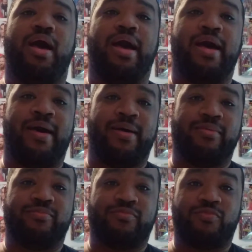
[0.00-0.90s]

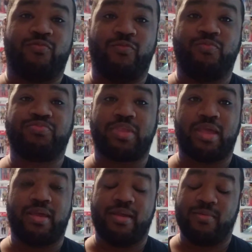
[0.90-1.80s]
Um,
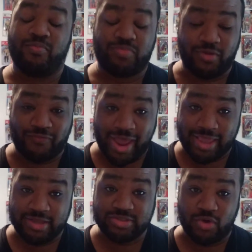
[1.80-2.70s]
the
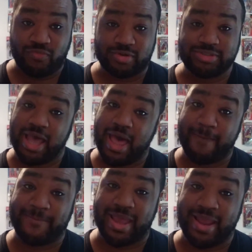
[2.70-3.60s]
Vikings over
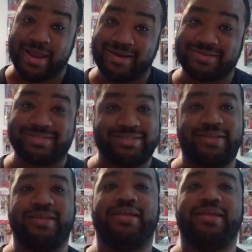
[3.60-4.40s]
the Bears.